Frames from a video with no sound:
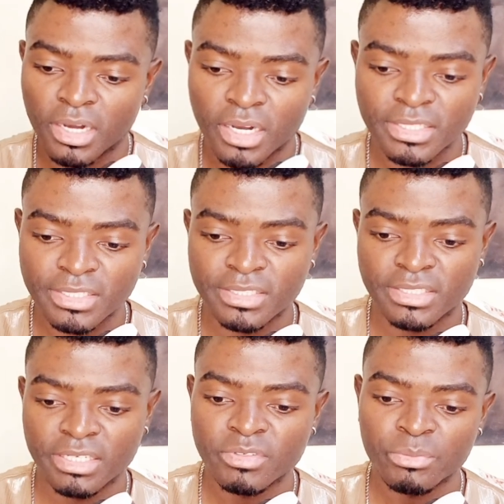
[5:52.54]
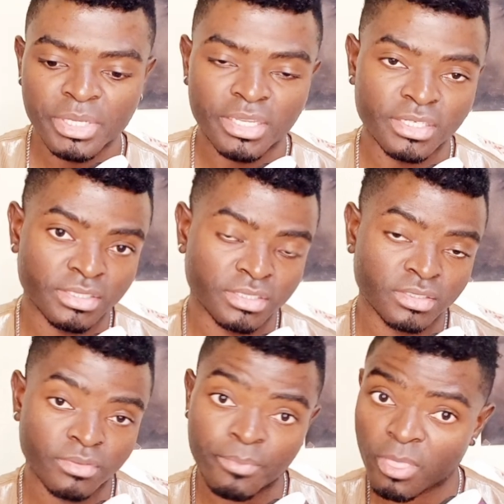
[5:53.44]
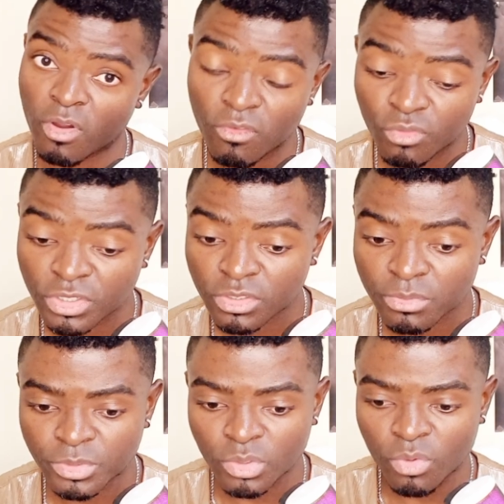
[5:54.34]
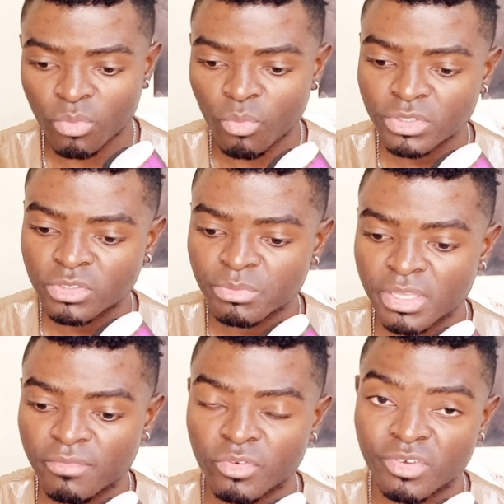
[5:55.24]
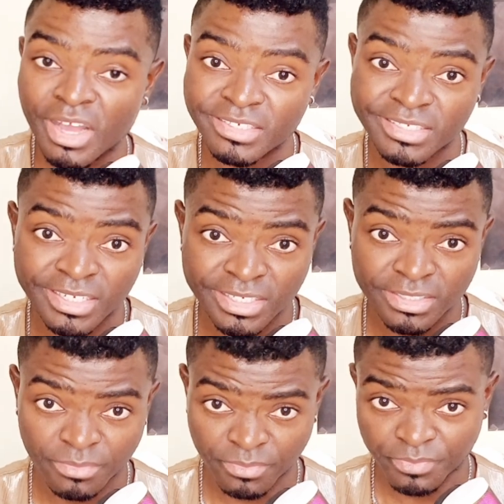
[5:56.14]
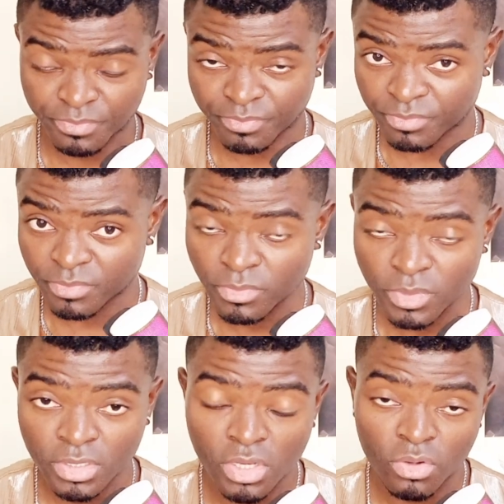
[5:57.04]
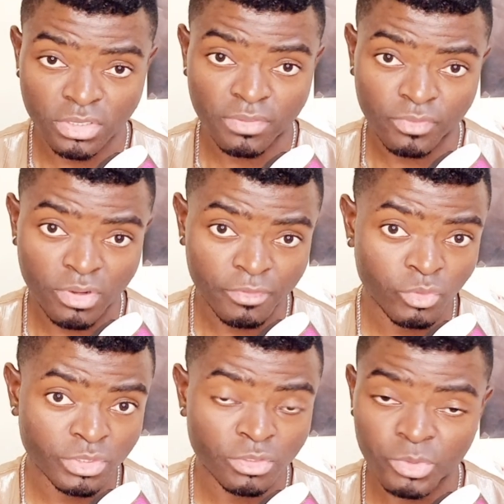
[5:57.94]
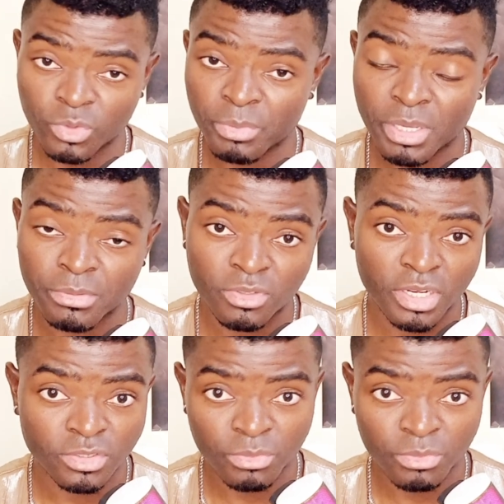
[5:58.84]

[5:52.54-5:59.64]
There's the 7 pillars of wisdom. So wisdom give you counseling, because if you have a wisdom, you could be able to counsel